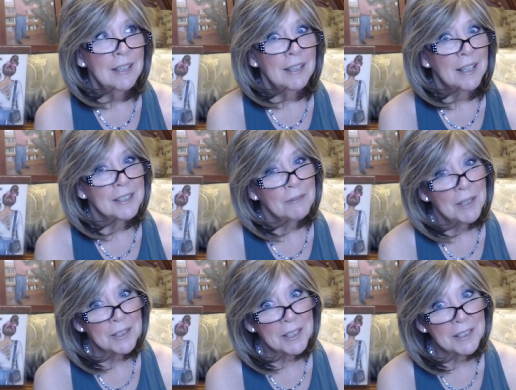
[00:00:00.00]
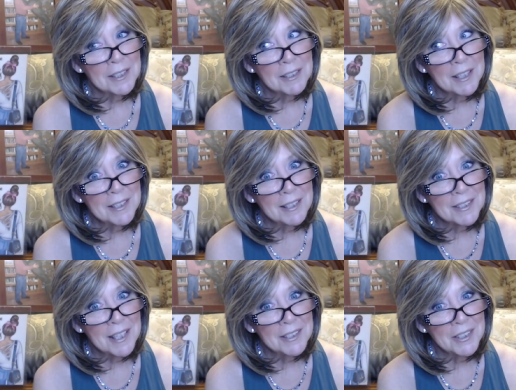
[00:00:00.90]
And I said, well, it's nice, nice
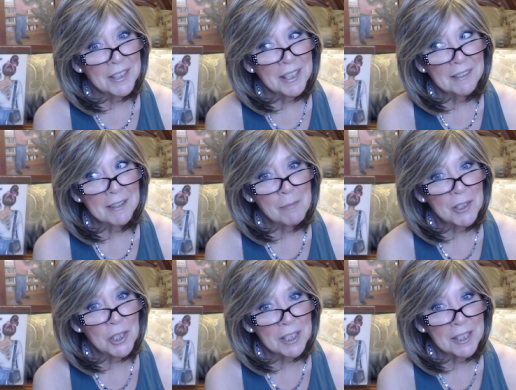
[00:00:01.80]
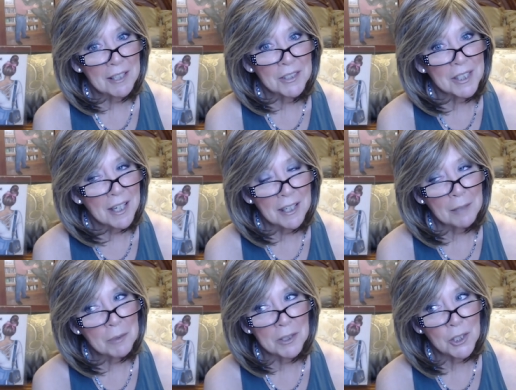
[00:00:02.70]
outside today. I've got my sheets outside.
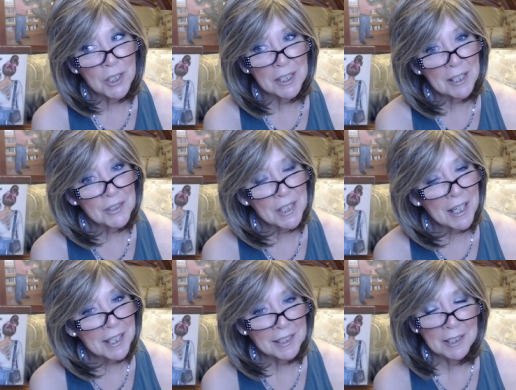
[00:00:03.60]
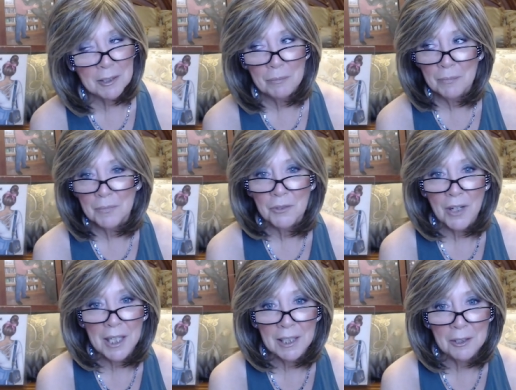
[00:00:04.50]
I'll put the sheets outside, let them
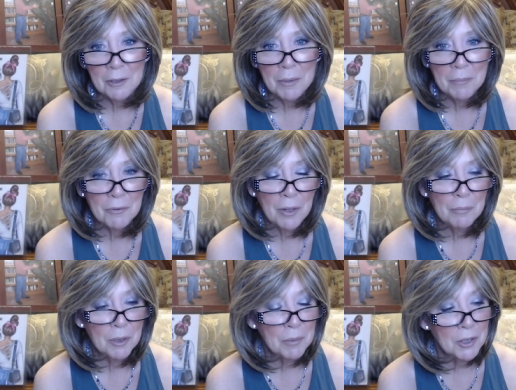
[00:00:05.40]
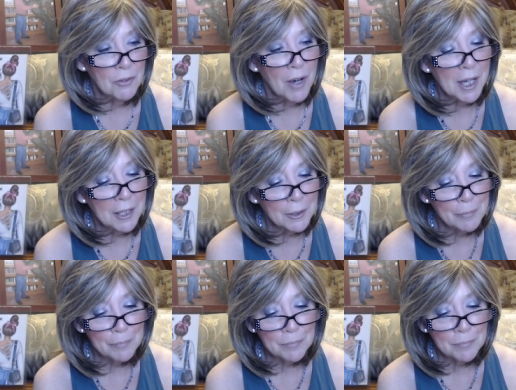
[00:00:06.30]
dry a little bit before I put them in the dryer.